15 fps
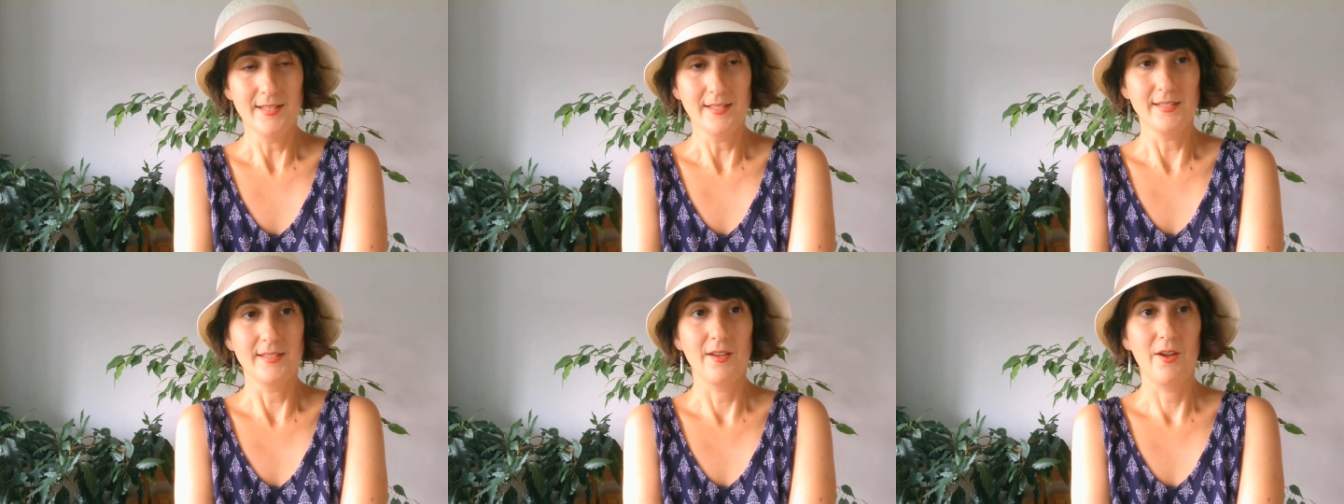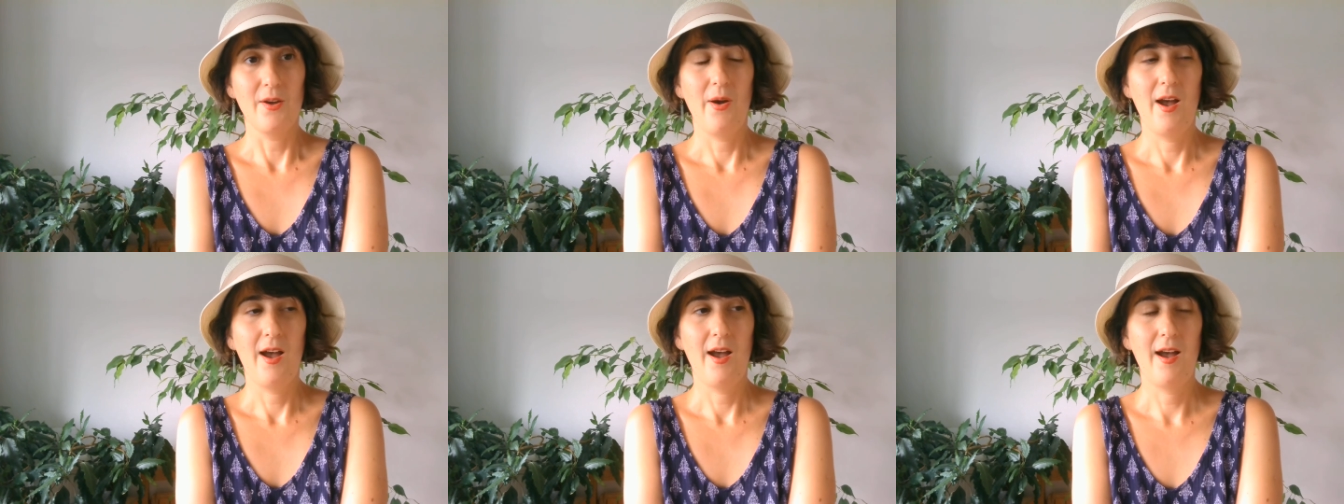So
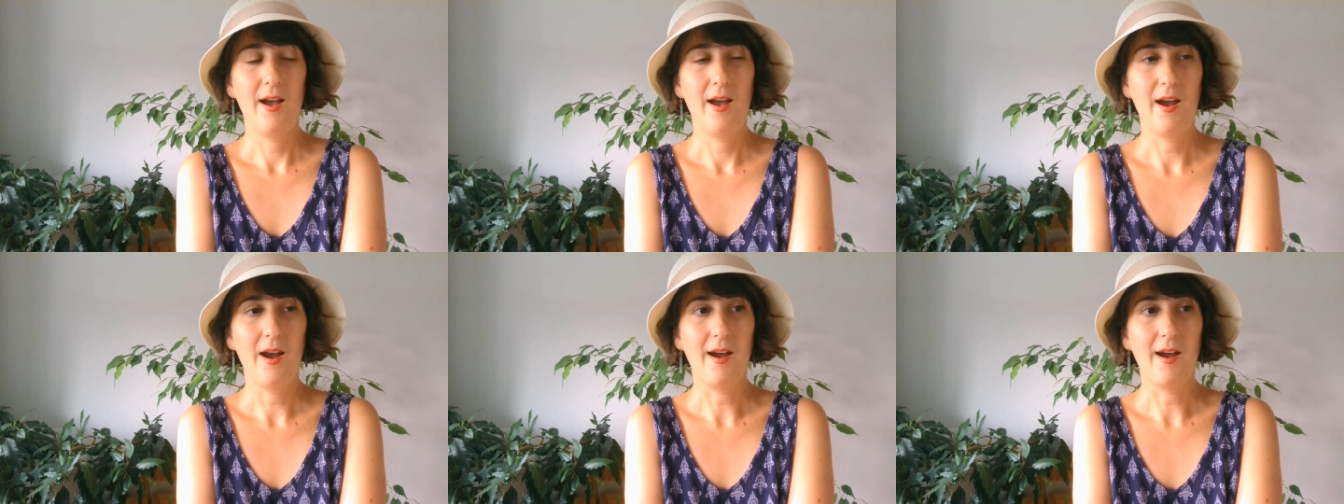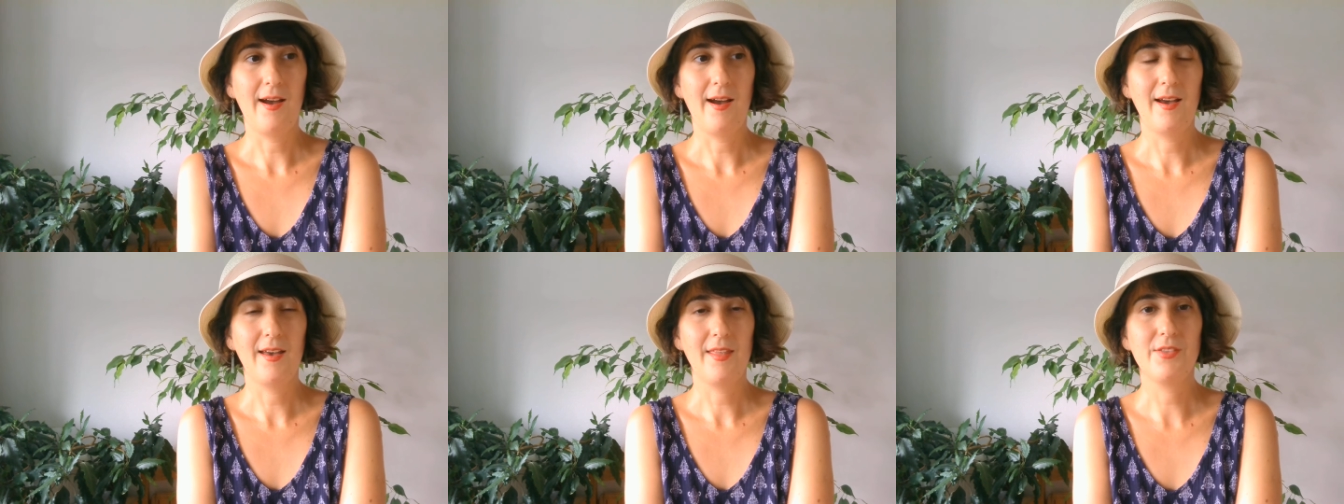
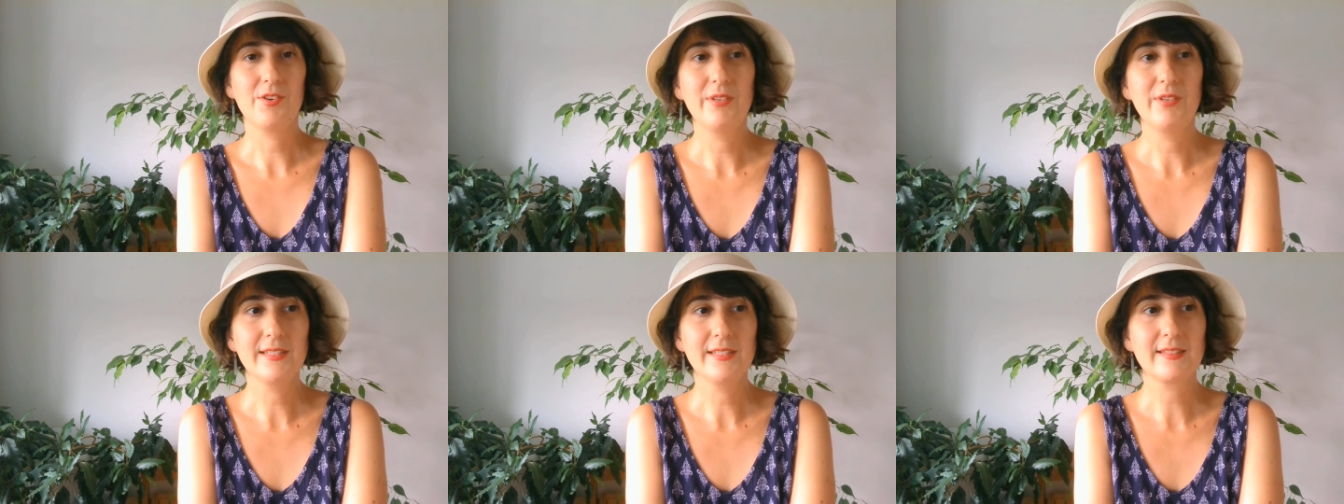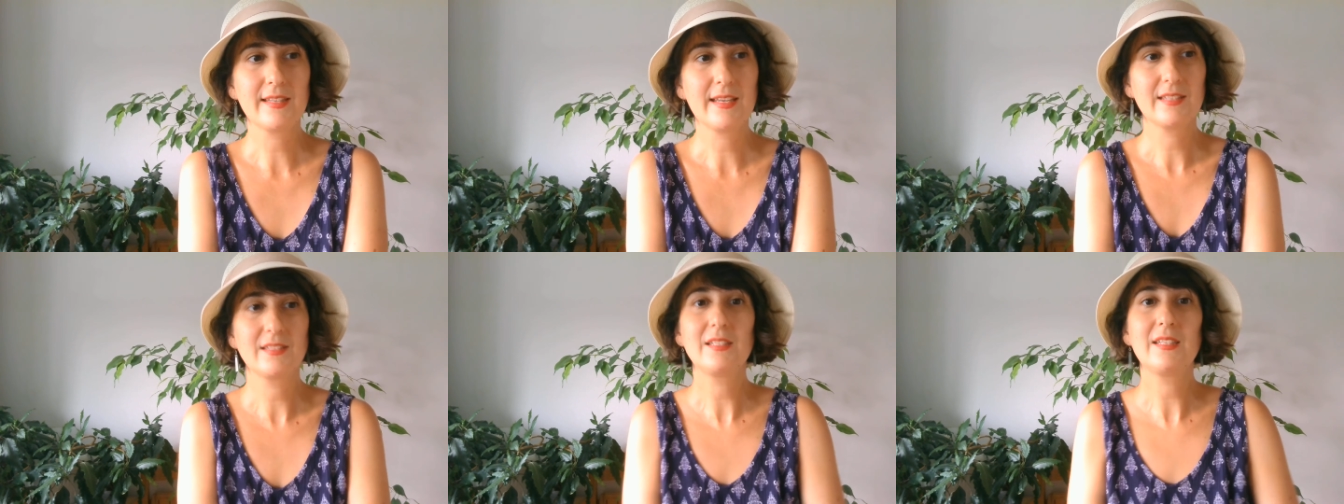there is
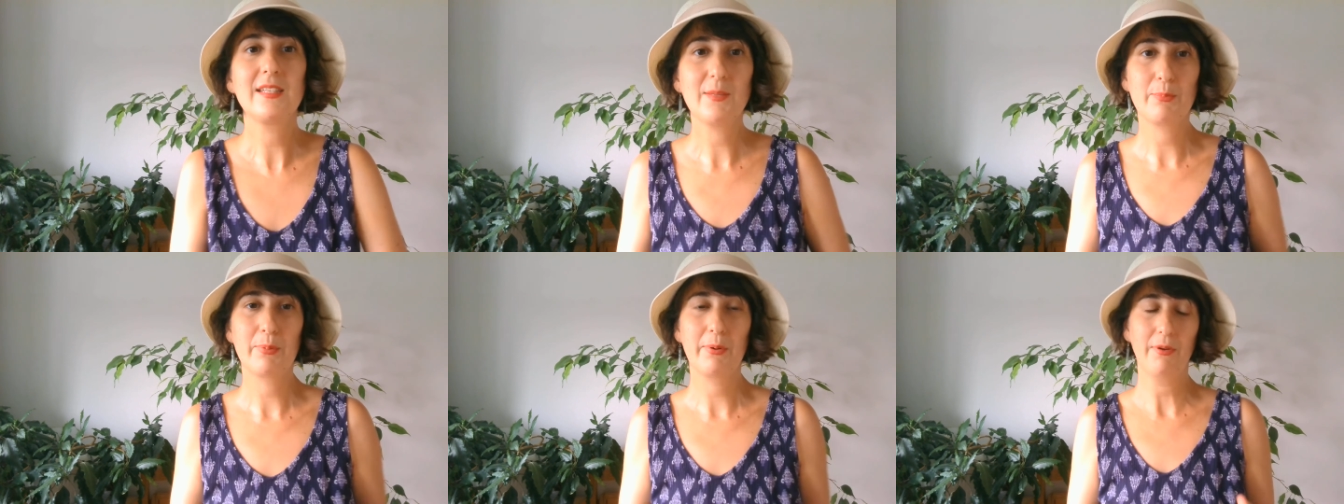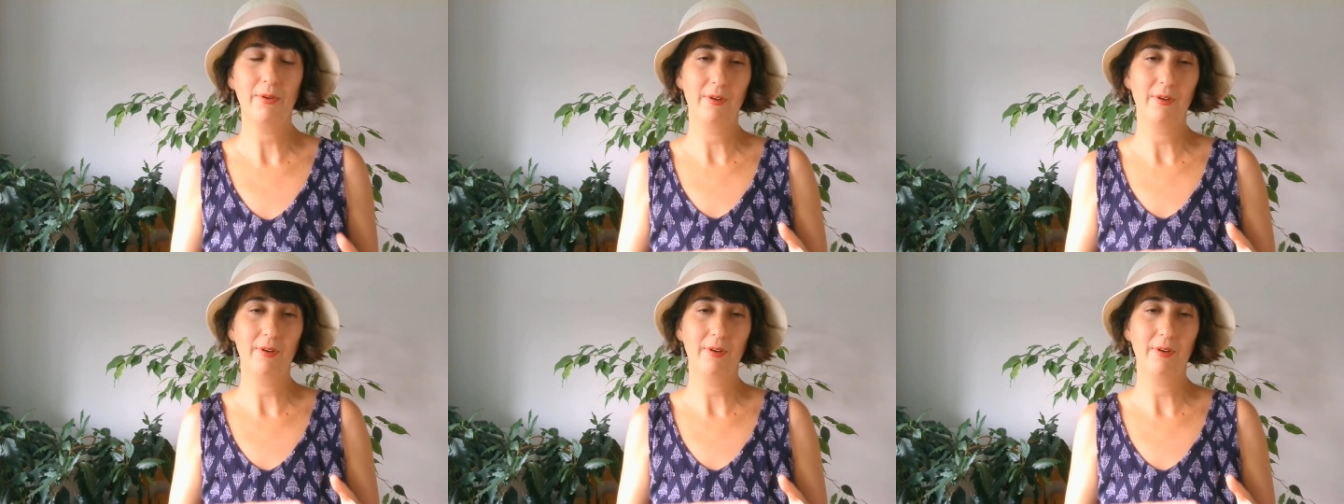a tip